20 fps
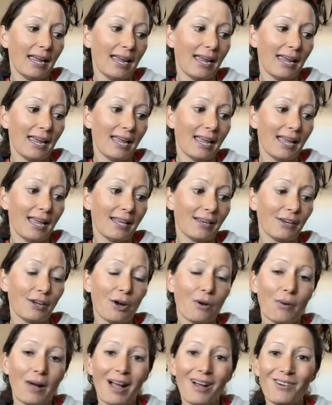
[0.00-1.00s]

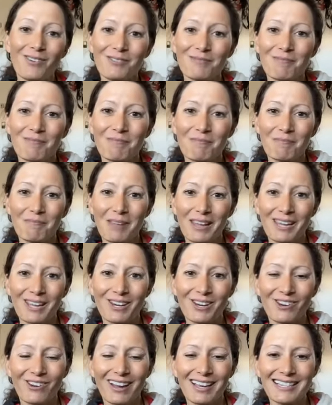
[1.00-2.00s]
And go out,
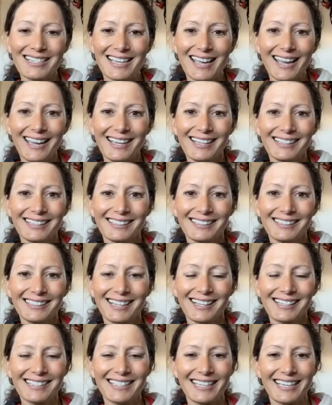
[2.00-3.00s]
make it a great day.
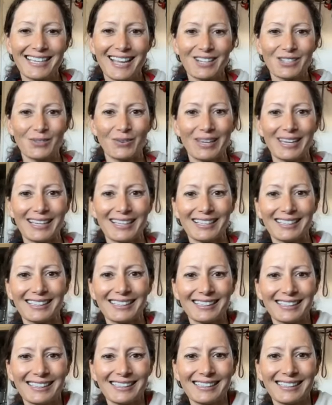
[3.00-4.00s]
I'll see you next
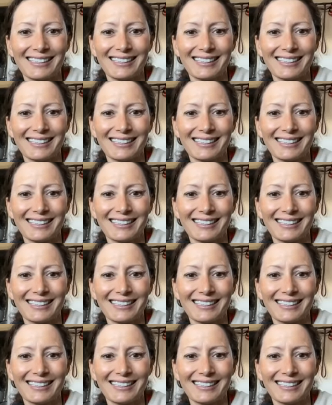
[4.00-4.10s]
week.